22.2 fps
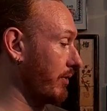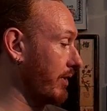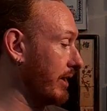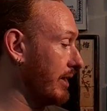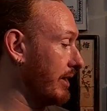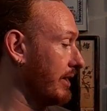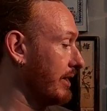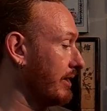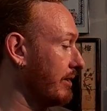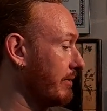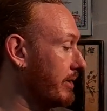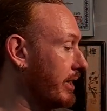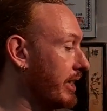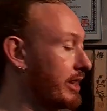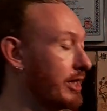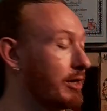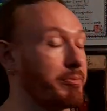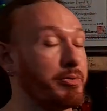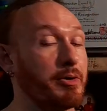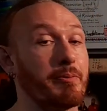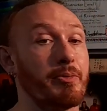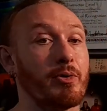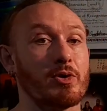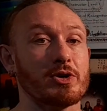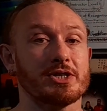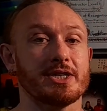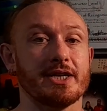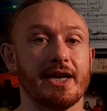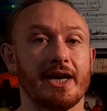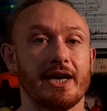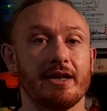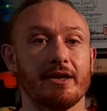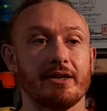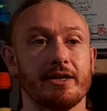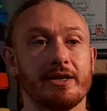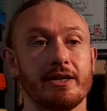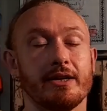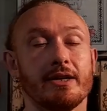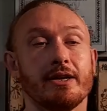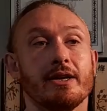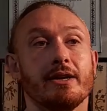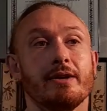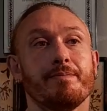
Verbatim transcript: right? And then proportionality.